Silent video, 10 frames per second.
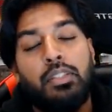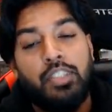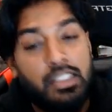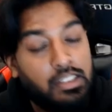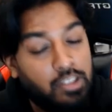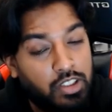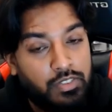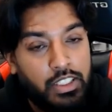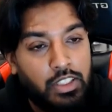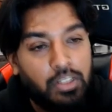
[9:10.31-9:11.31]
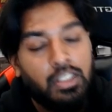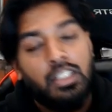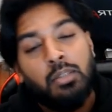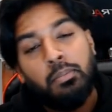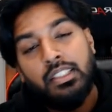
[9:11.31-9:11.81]
If you did enjoy this video,
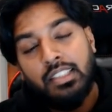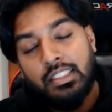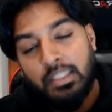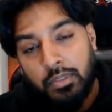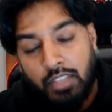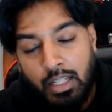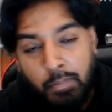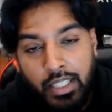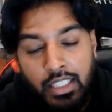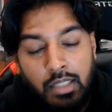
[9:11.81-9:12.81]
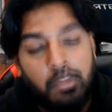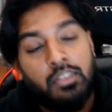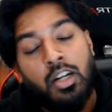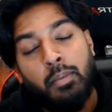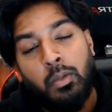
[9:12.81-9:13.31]
please hit that subscribe button and
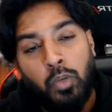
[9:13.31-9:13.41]
comment